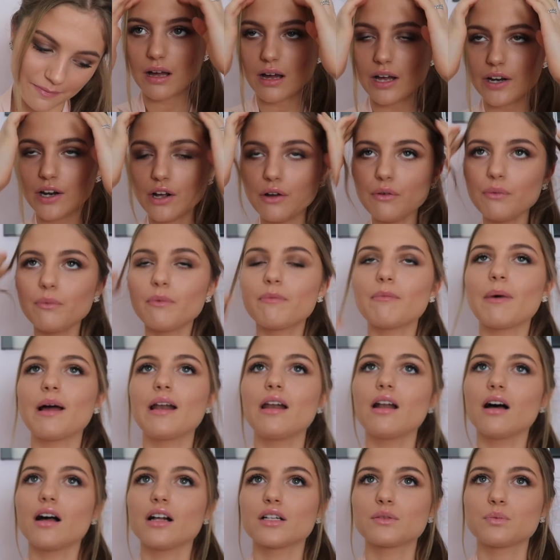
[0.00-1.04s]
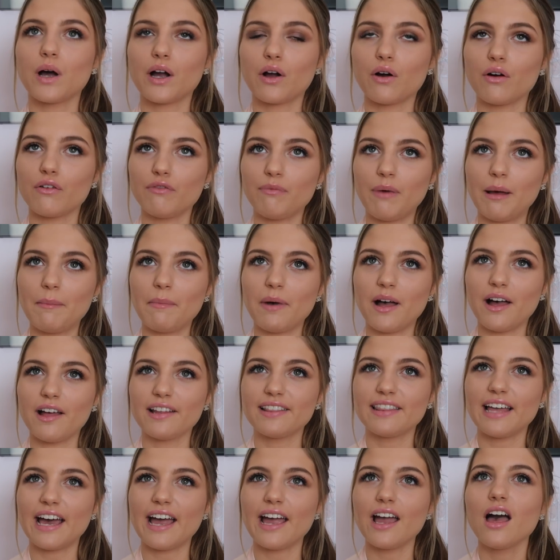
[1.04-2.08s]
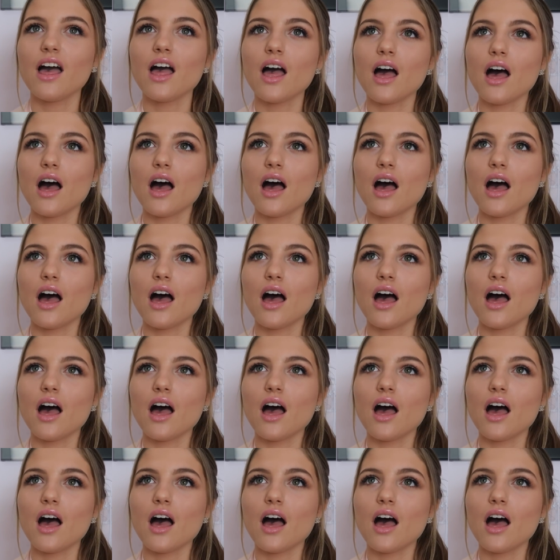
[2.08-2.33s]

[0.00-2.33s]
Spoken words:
I know with my last what I got for my birthday,